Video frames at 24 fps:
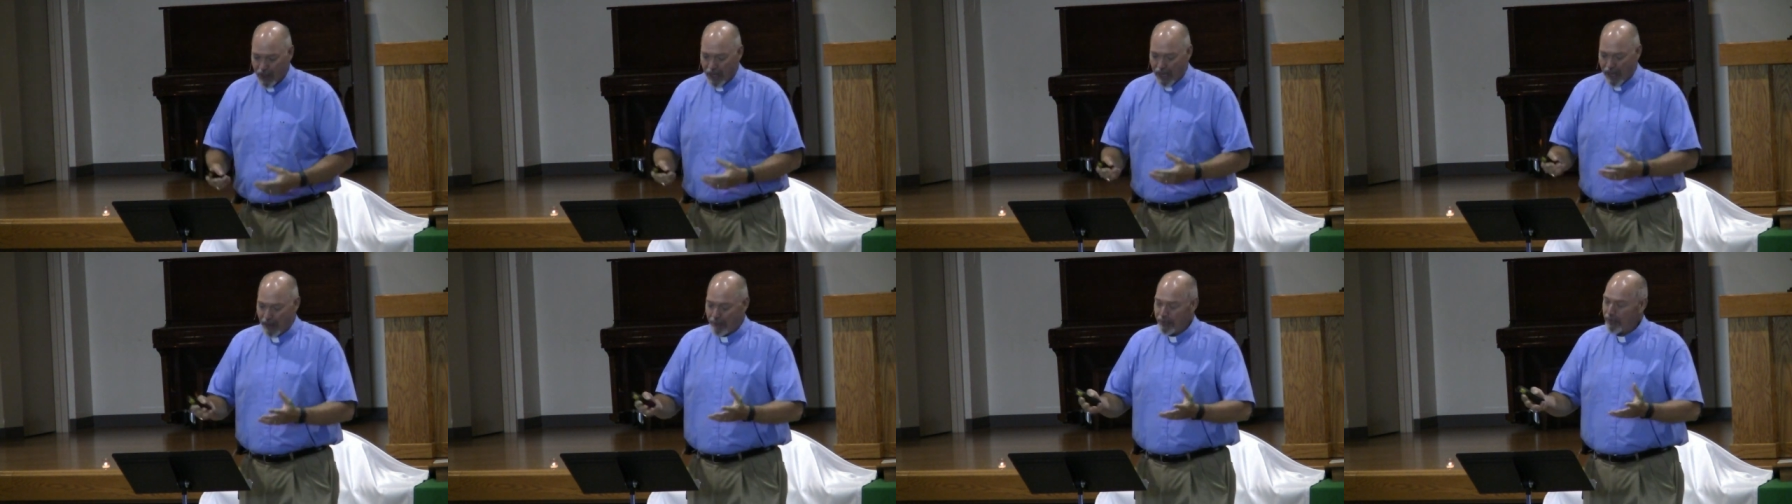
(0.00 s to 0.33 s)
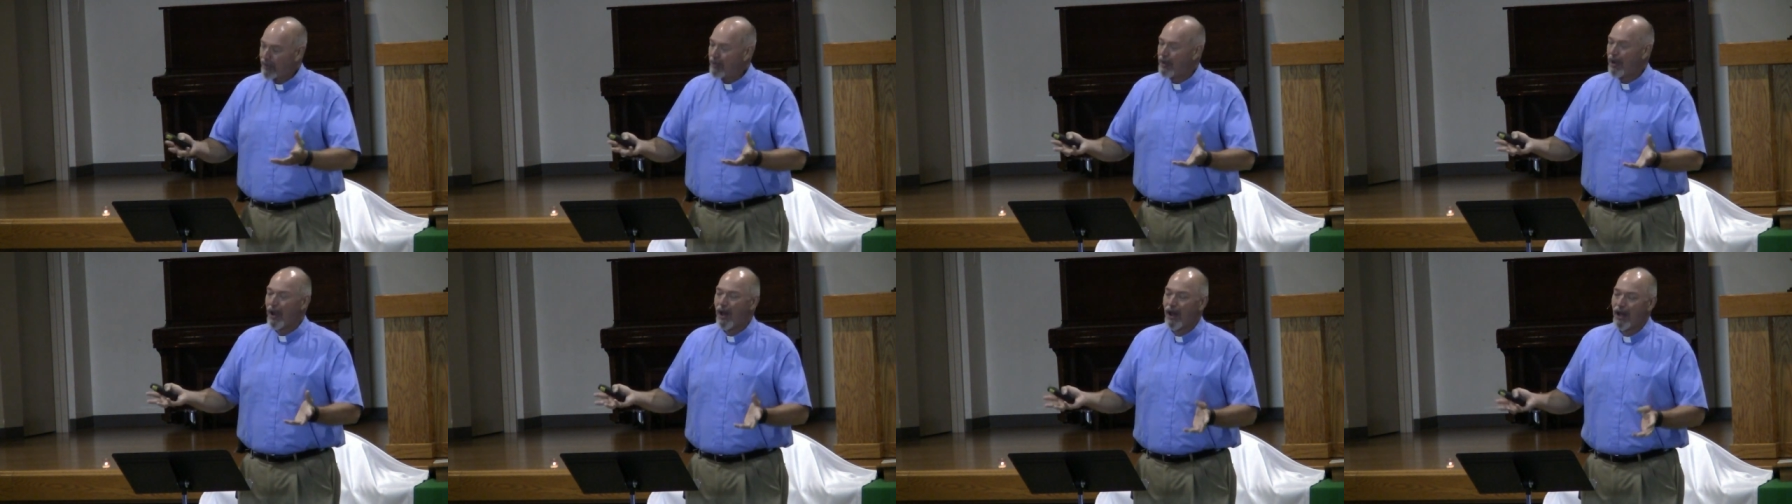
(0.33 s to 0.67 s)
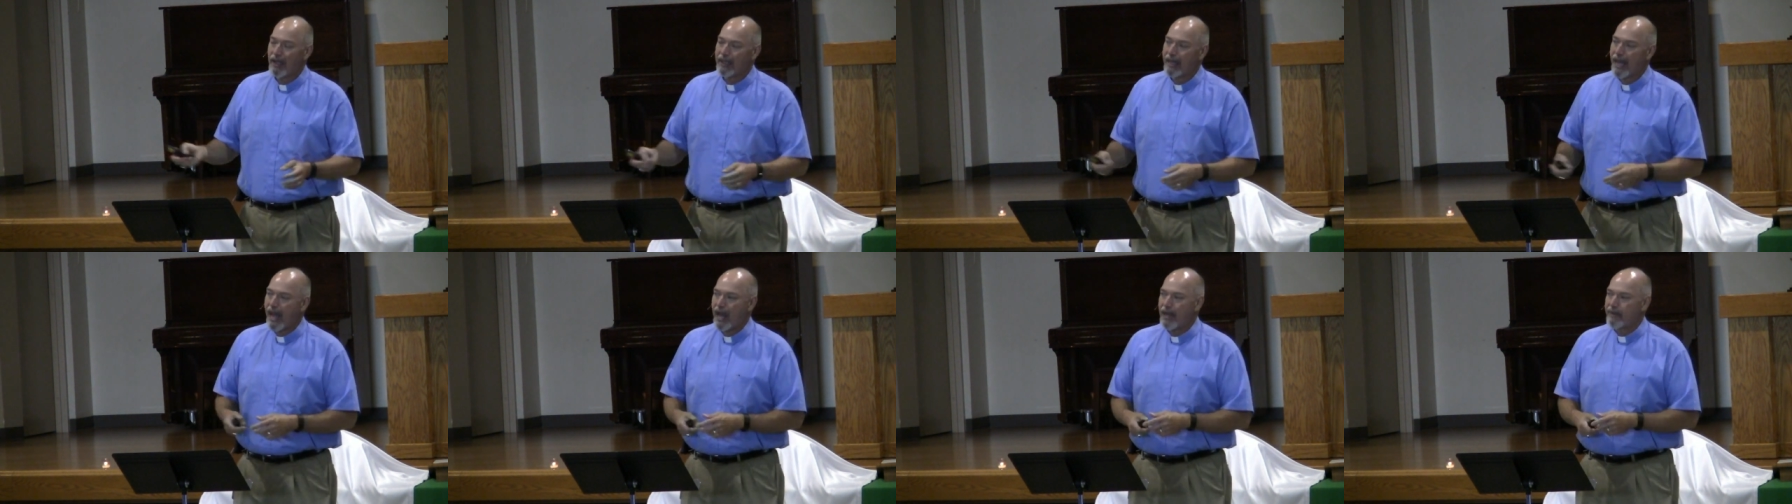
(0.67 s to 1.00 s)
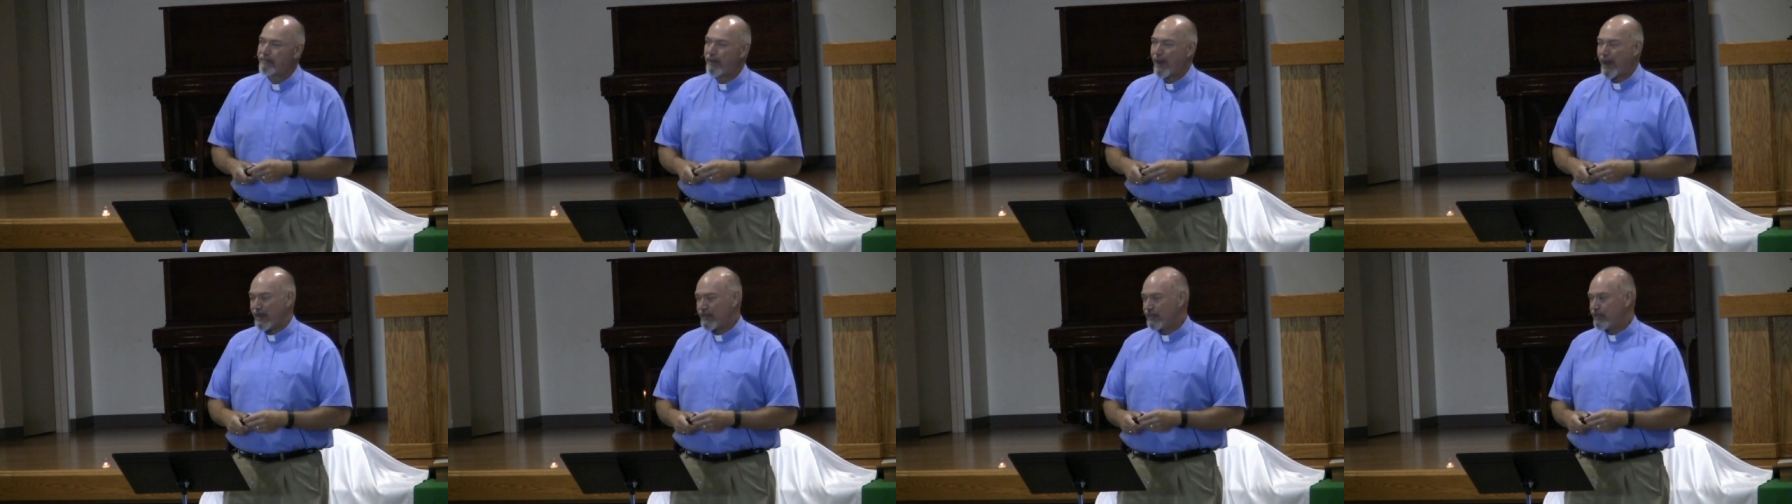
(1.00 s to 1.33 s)
uh, were called
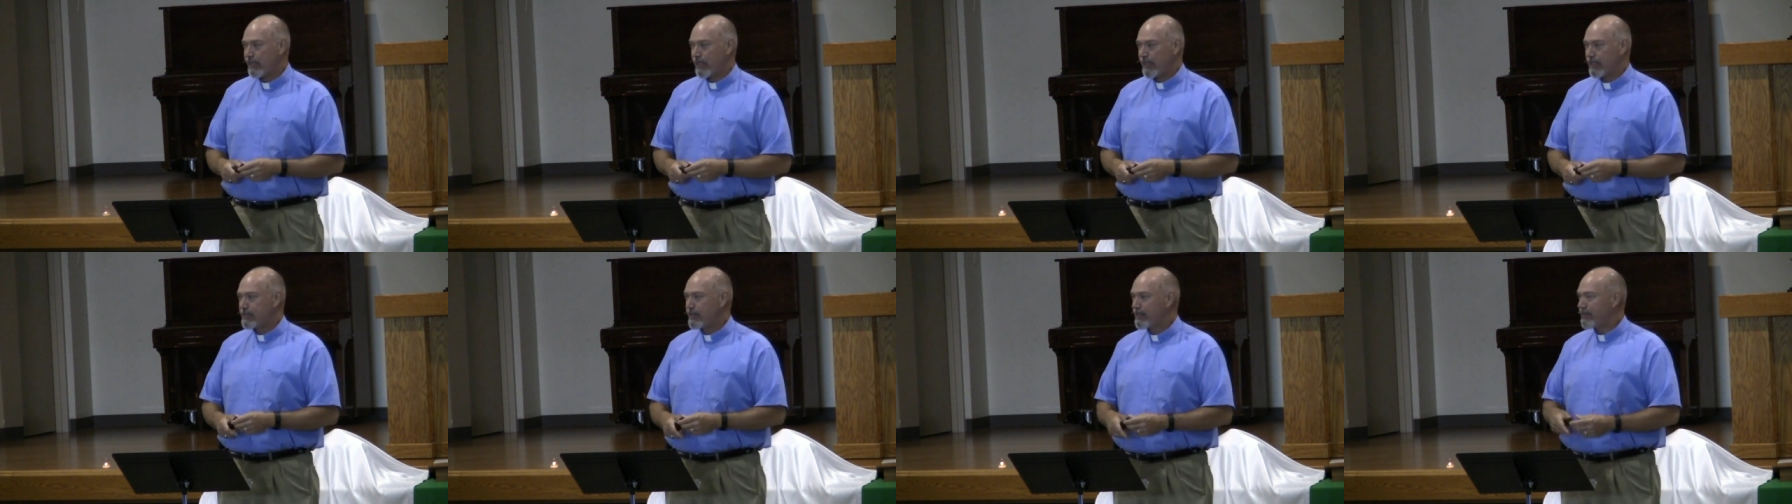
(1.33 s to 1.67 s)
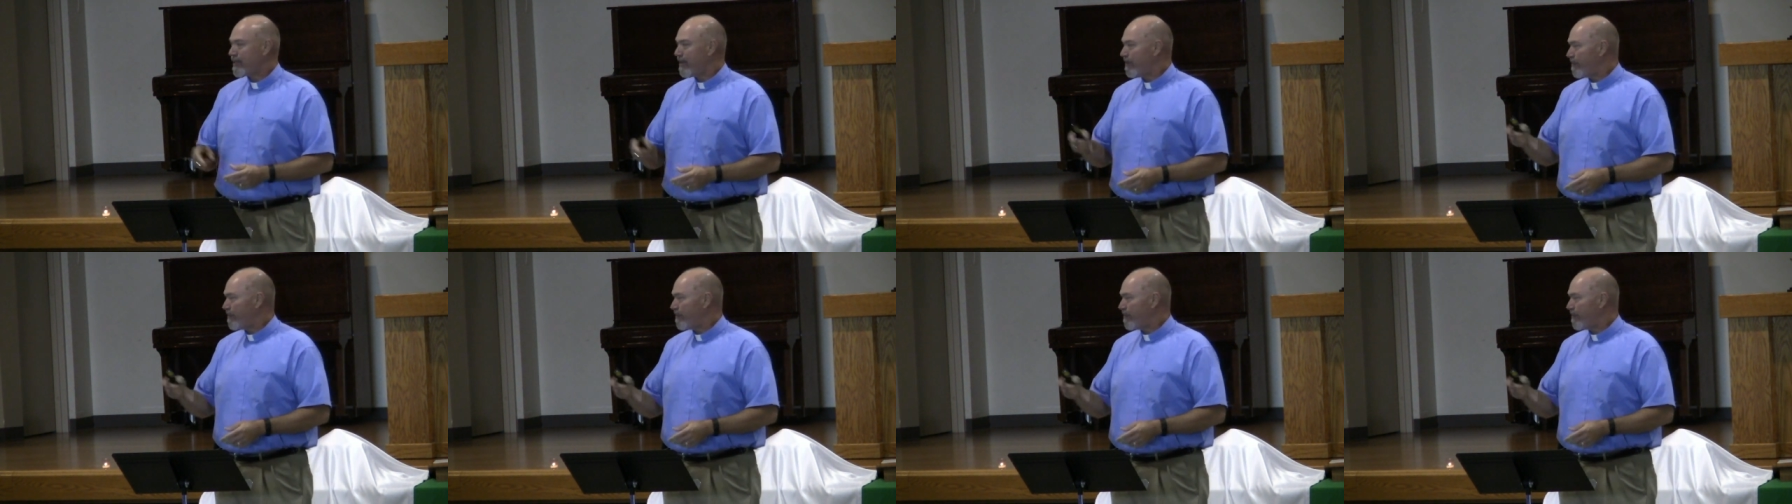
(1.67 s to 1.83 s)
out by Jesus.